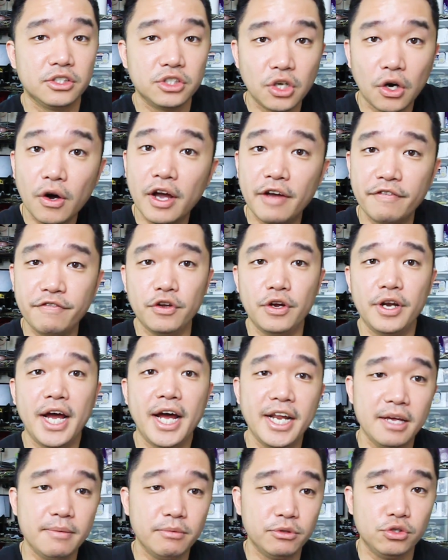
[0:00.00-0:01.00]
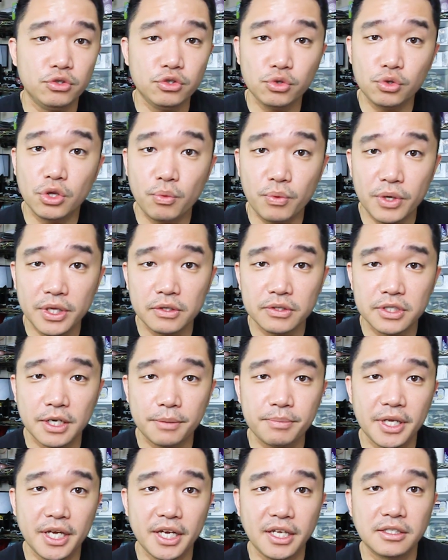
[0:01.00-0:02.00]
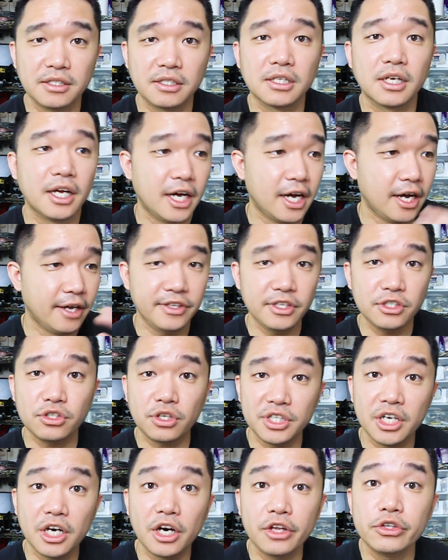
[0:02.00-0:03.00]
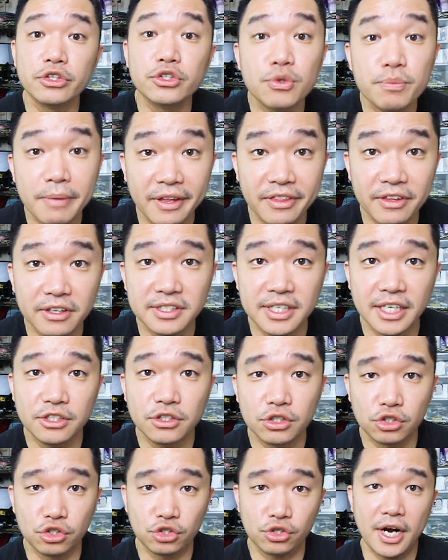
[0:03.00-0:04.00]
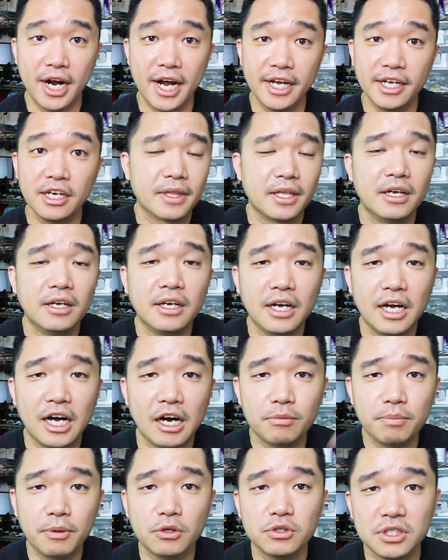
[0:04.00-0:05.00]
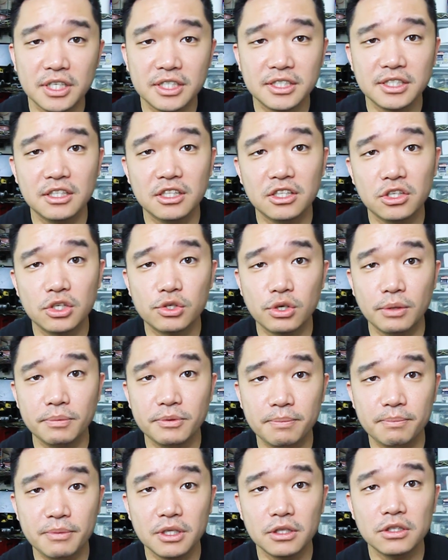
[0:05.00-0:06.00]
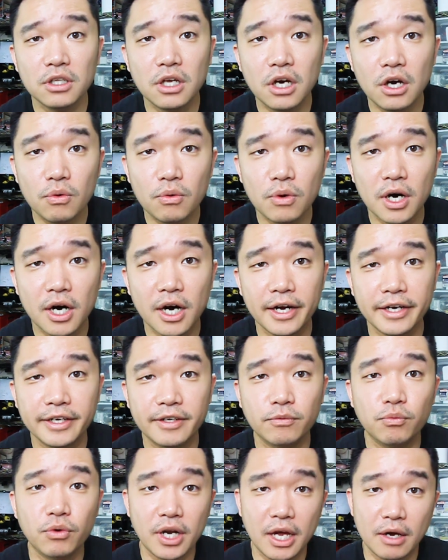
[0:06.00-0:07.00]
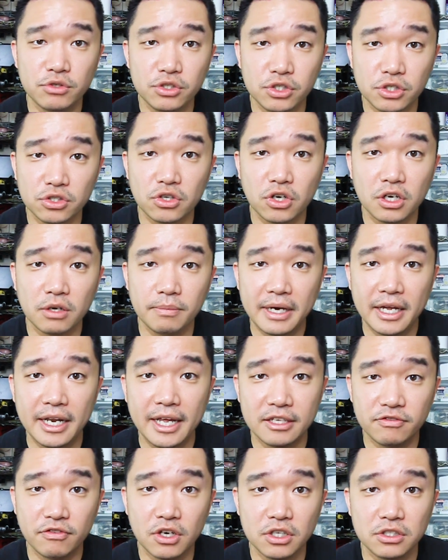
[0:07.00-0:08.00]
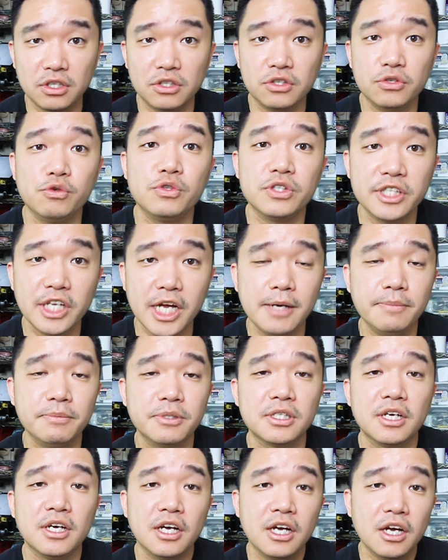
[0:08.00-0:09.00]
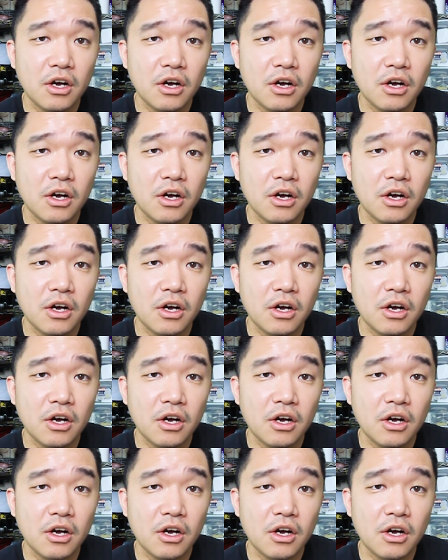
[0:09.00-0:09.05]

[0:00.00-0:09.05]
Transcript: So if you're not able to do the Windows updates, uh, these are the other two methods that you could try. I'll post links in the description below on what I was just talking about as far as the two steps.